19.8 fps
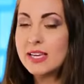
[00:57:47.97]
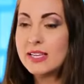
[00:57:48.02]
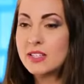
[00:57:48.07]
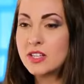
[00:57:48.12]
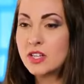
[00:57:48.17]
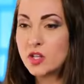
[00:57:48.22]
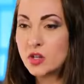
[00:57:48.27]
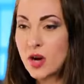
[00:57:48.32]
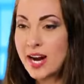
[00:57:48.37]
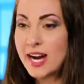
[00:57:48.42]
is
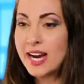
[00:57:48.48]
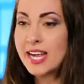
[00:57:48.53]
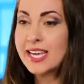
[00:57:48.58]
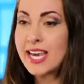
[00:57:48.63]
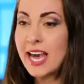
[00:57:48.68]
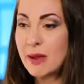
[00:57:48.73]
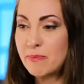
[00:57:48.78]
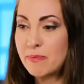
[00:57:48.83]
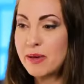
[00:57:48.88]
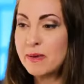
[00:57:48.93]
to try to
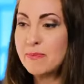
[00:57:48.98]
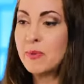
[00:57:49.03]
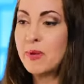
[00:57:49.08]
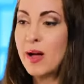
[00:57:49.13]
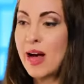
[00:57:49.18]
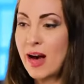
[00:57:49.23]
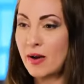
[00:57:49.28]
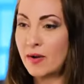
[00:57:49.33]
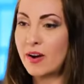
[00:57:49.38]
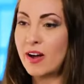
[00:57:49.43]
get people
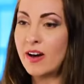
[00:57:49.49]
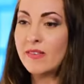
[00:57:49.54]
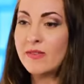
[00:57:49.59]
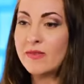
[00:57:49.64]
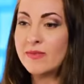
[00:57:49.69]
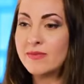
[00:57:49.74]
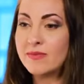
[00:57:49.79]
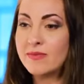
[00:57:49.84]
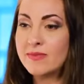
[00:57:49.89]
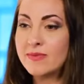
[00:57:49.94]
out
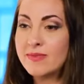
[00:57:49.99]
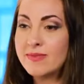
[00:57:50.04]
of